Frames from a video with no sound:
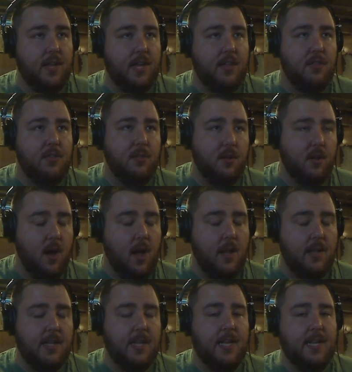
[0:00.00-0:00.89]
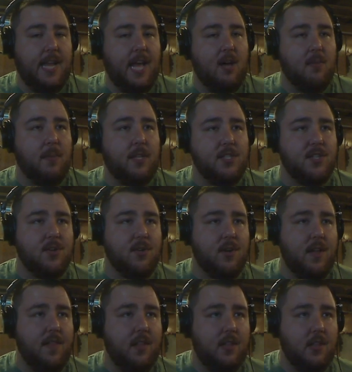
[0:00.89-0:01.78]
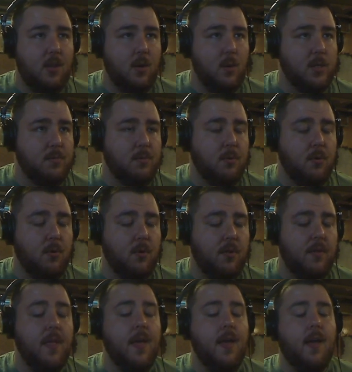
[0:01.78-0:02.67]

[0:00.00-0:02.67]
like the gauntlet, now means you're in the lowest pool.